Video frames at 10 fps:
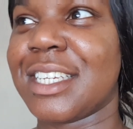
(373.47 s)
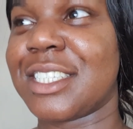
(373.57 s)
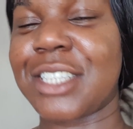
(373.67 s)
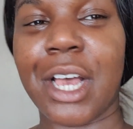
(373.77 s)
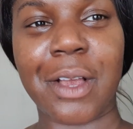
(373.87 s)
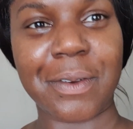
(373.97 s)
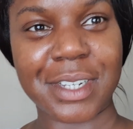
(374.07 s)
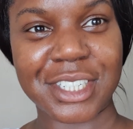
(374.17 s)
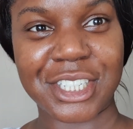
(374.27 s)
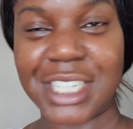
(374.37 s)
So
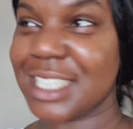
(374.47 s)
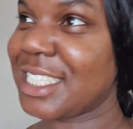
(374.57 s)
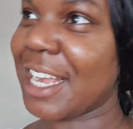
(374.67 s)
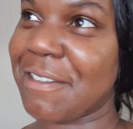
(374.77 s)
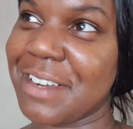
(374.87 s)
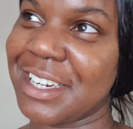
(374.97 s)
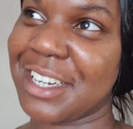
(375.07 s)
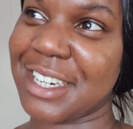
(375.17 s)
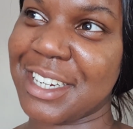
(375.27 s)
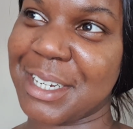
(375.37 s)
no. She's definitely not
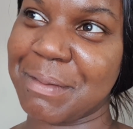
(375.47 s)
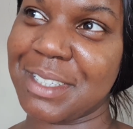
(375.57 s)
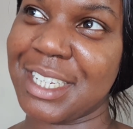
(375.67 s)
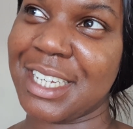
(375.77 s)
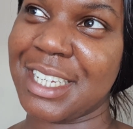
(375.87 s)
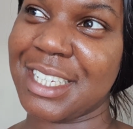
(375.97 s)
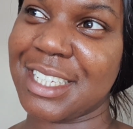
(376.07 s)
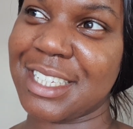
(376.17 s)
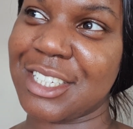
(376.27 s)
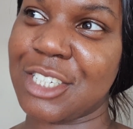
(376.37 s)
going to come to
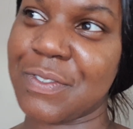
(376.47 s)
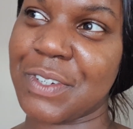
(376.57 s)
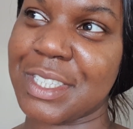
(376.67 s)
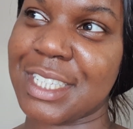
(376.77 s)
Siobhan's